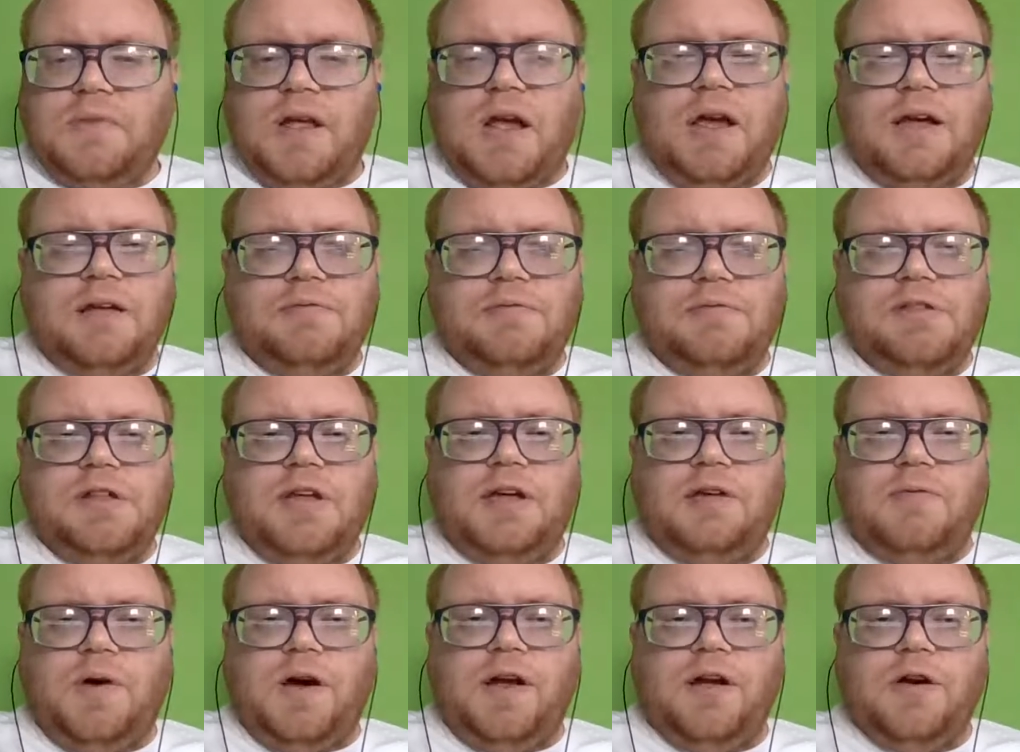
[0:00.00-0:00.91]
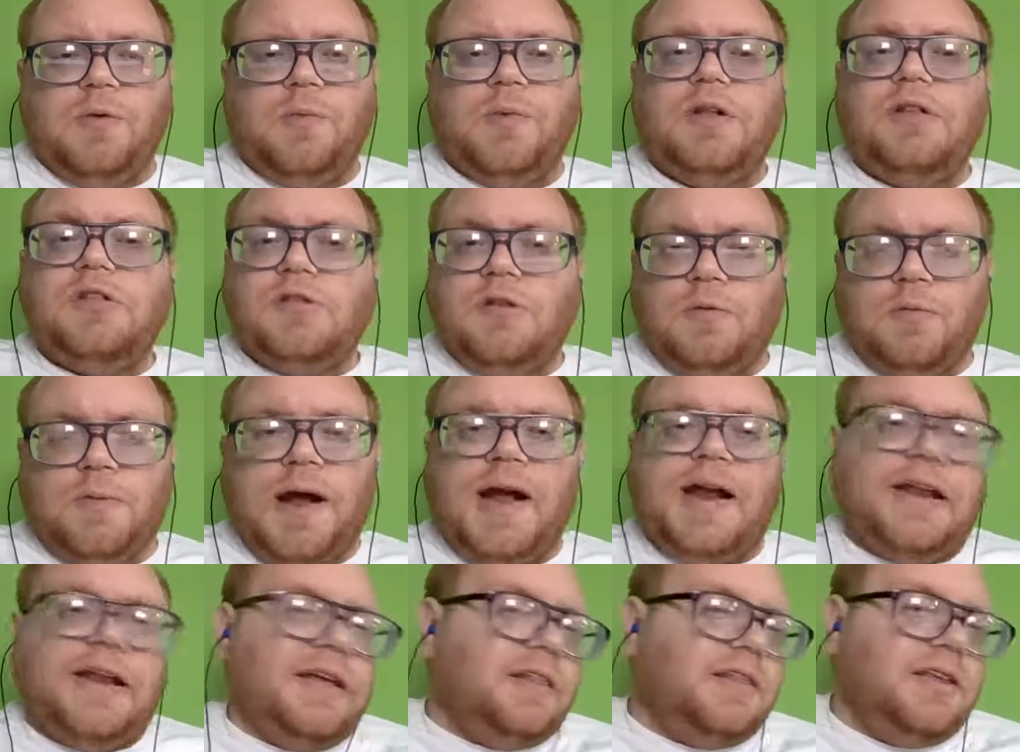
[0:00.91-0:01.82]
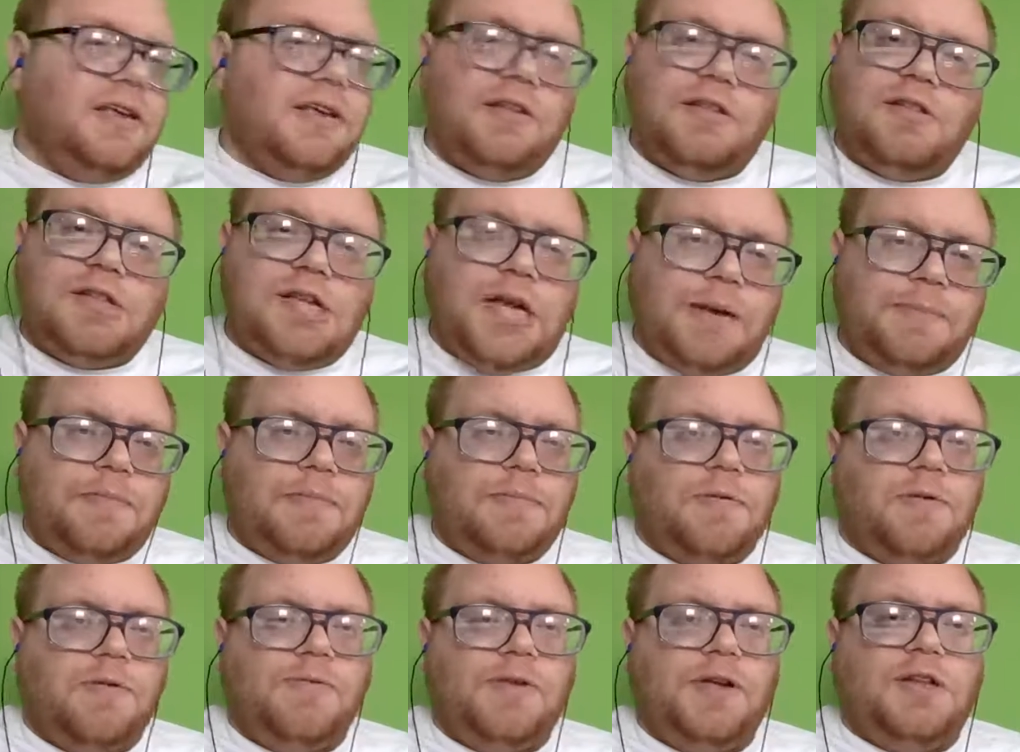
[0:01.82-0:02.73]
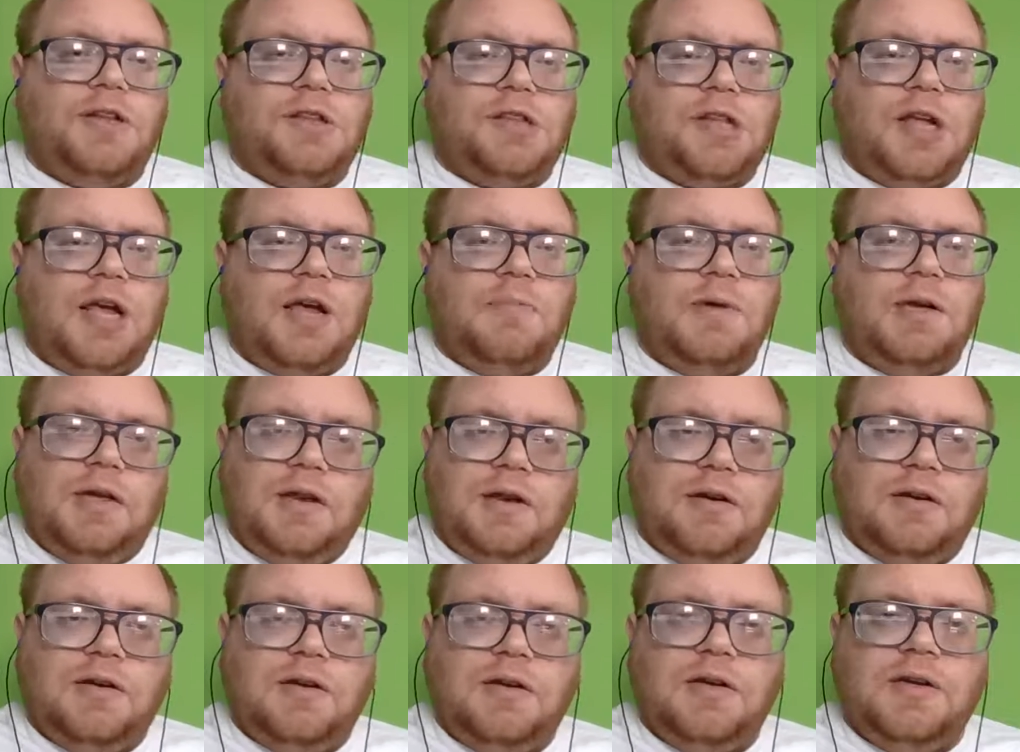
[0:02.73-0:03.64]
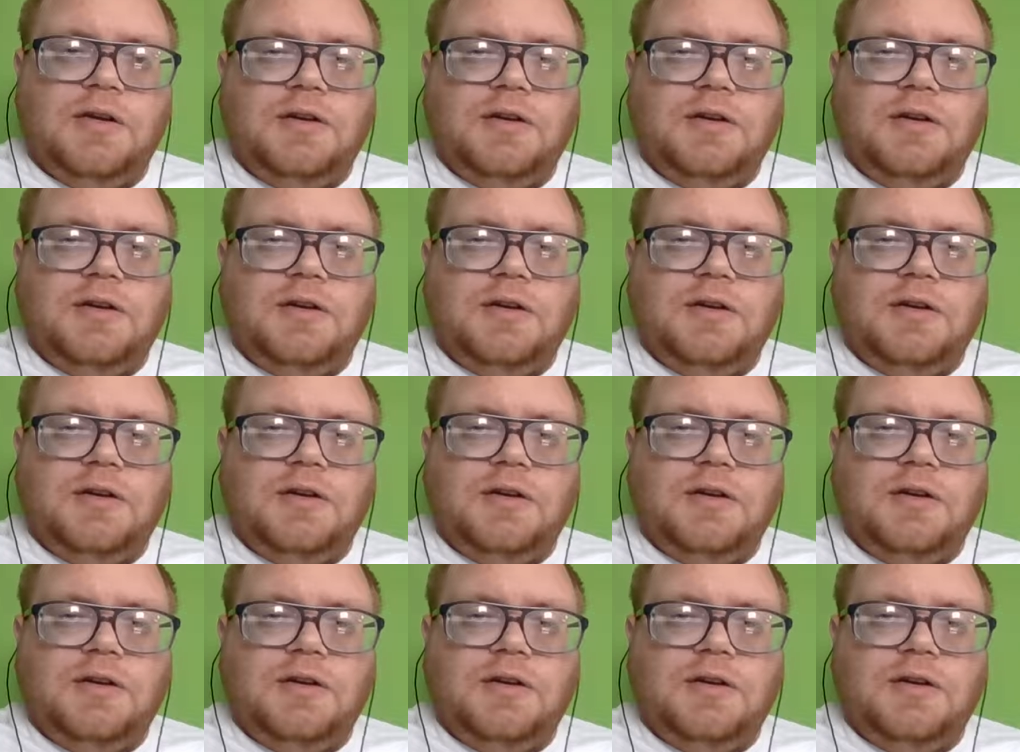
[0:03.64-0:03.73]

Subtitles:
I said, why are we still writing these type of movies? I mean,